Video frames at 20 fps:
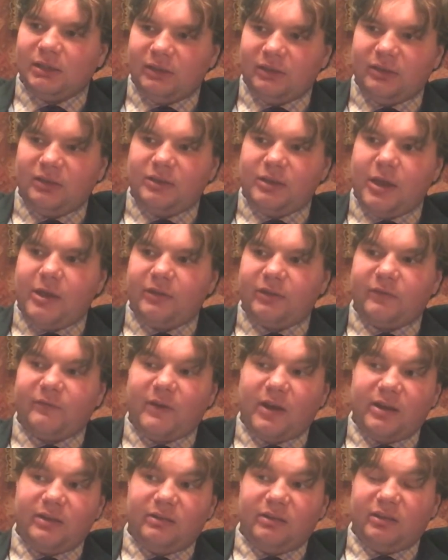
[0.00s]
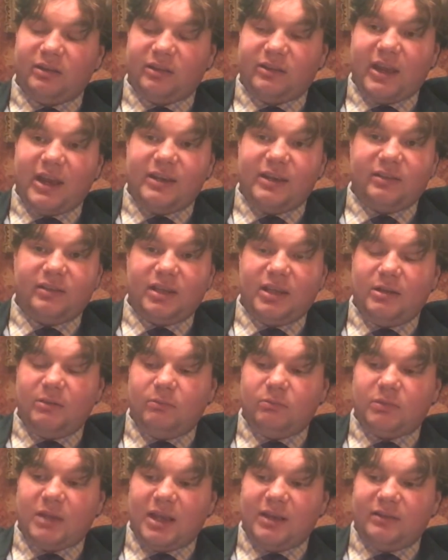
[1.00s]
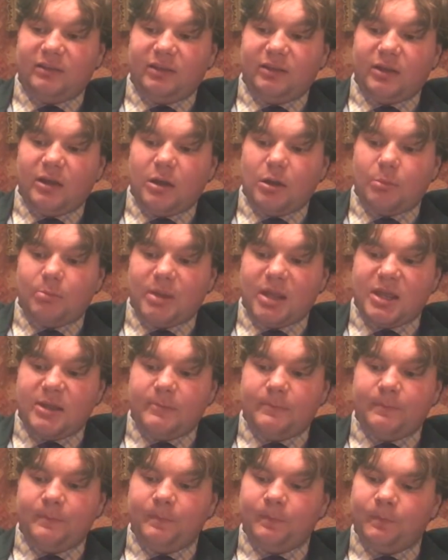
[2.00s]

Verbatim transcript: So you know, it's a very it's a tasty tasty dark beer.